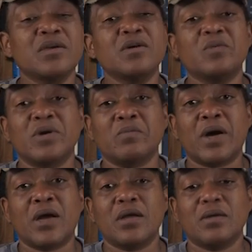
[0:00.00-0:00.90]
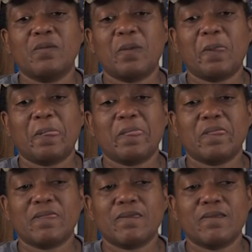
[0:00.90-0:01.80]
killed one of my
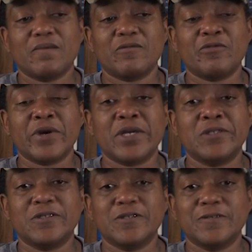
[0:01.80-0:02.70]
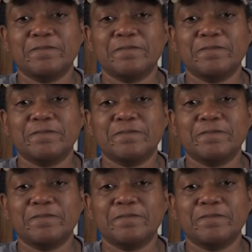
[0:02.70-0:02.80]
friends.